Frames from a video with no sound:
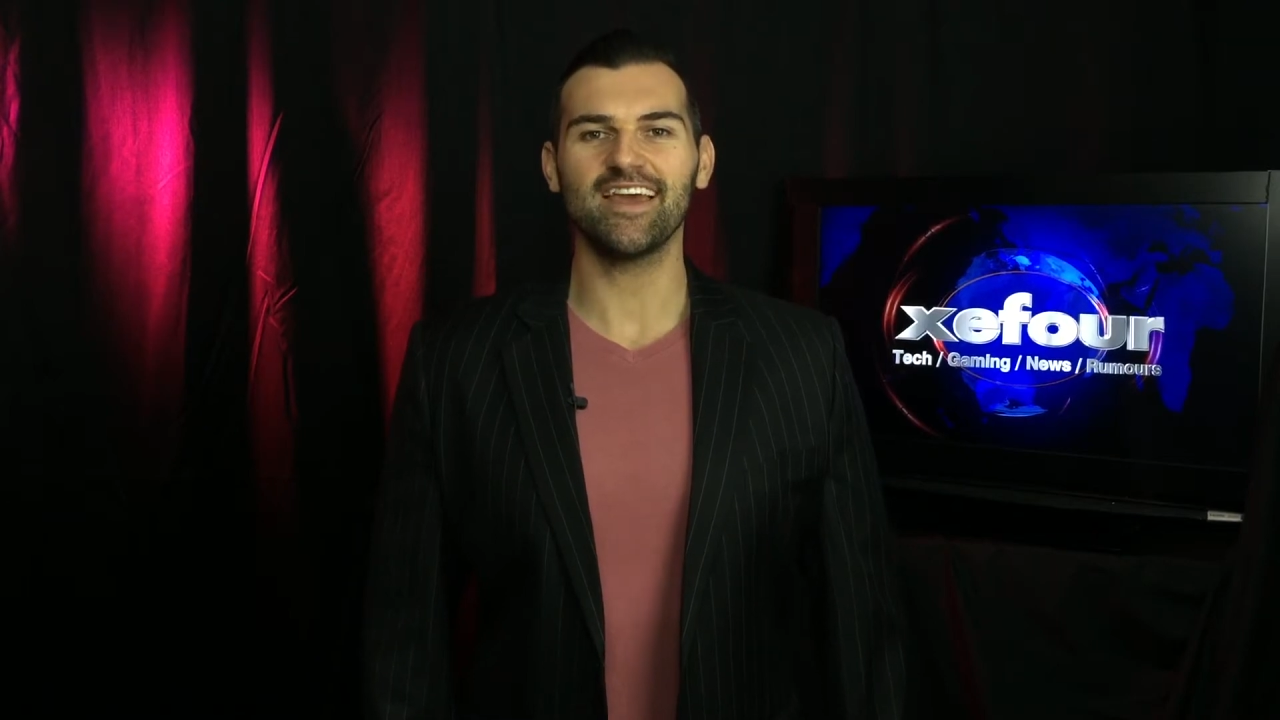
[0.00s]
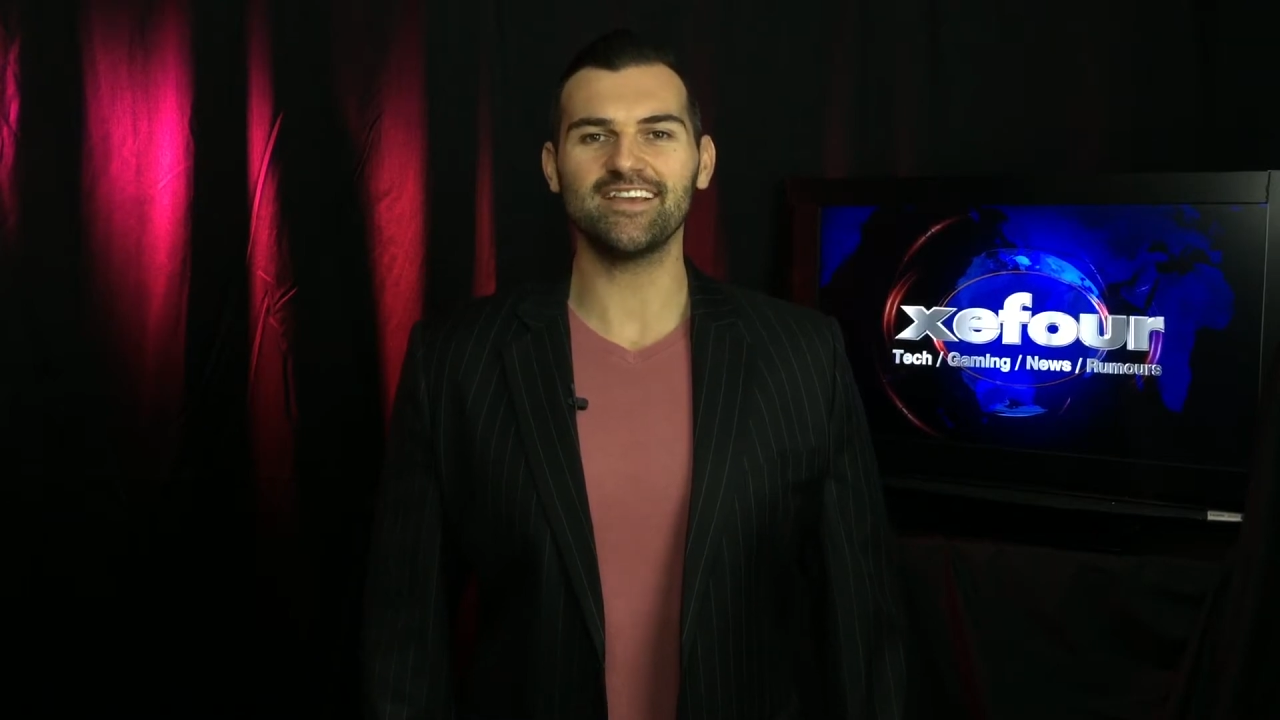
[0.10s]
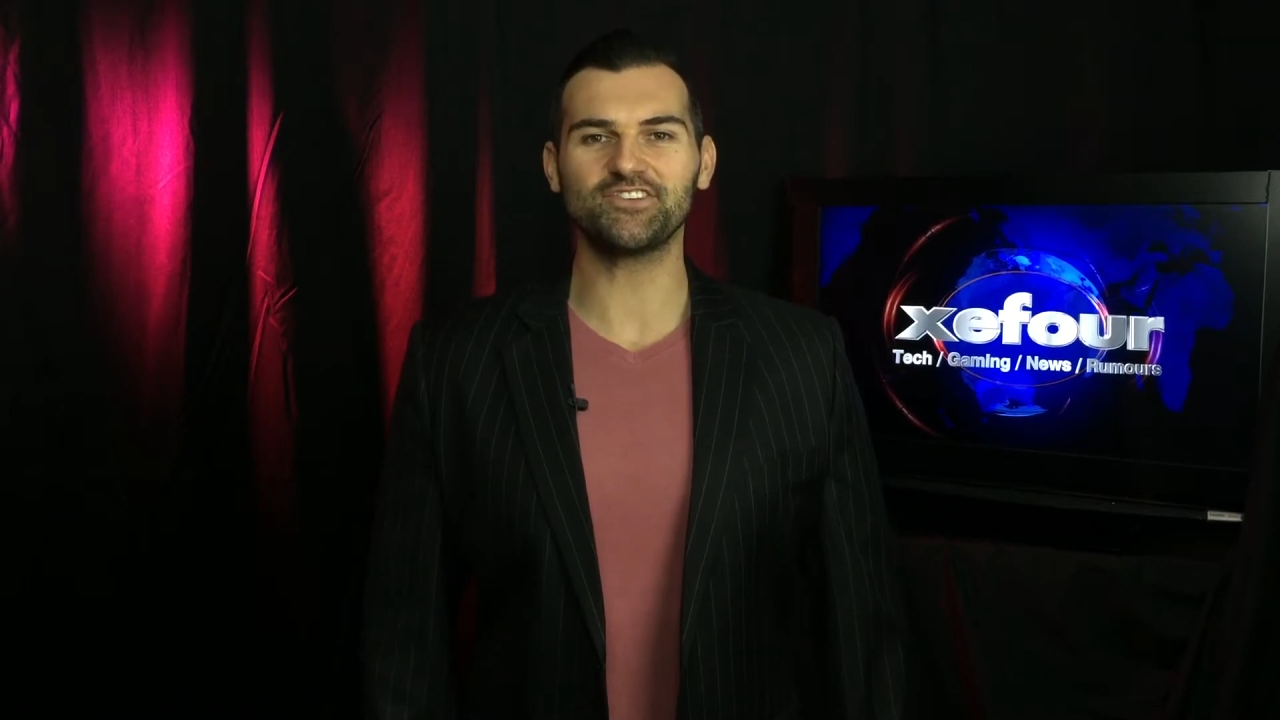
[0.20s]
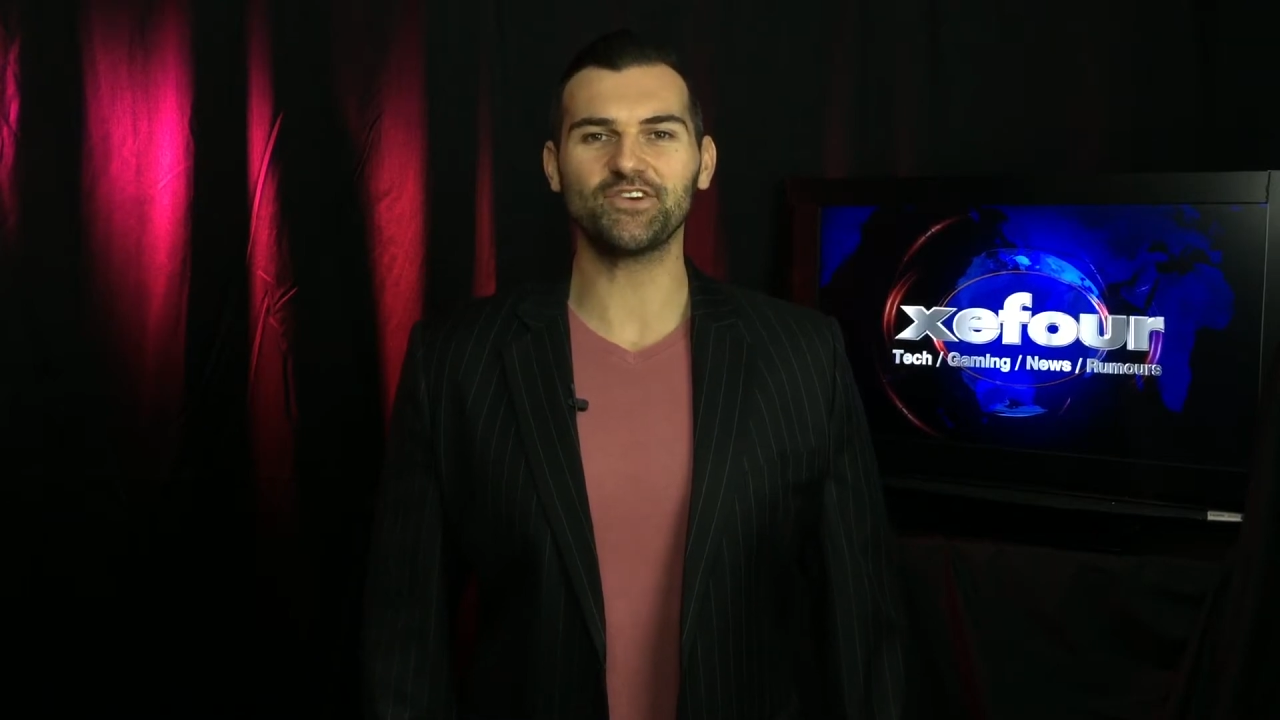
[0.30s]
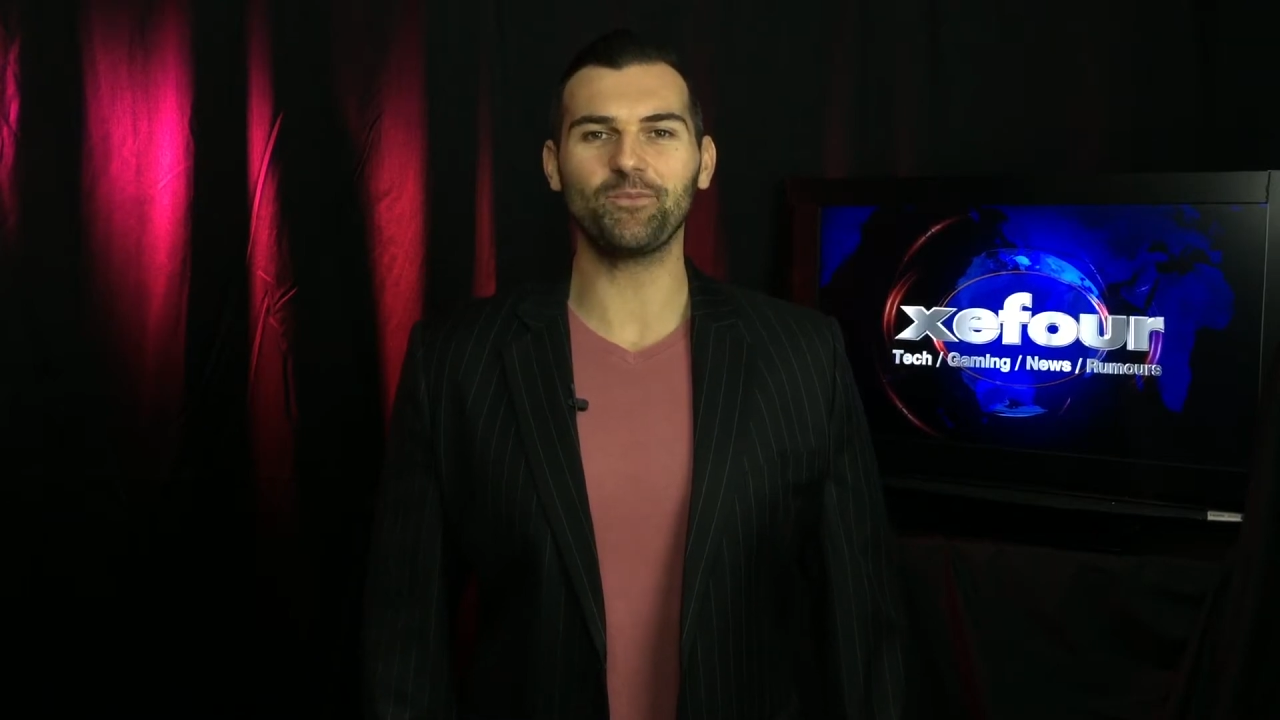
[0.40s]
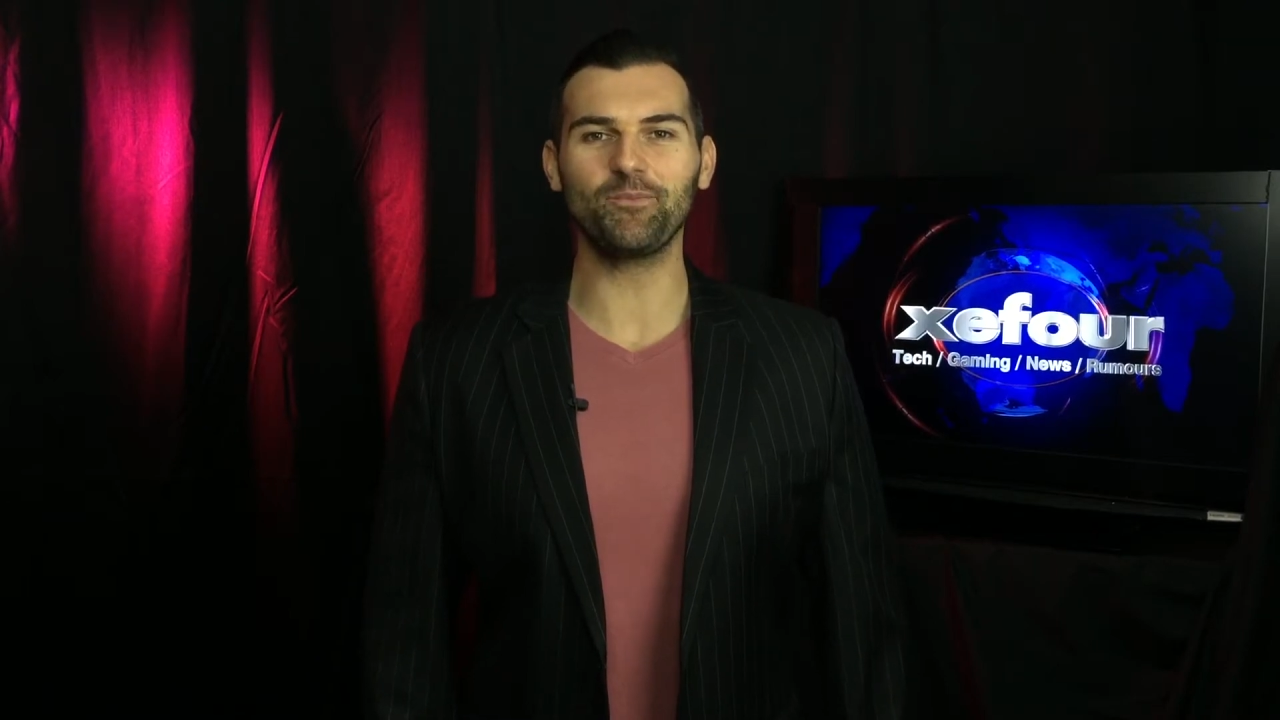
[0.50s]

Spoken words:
is your